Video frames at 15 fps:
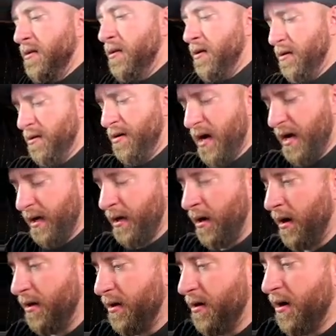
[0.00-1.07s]
All right,
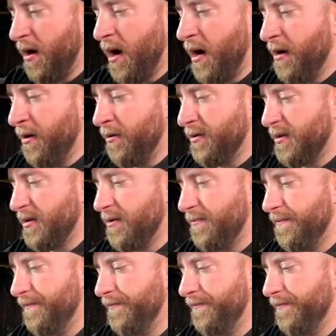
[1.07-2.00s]
color autos.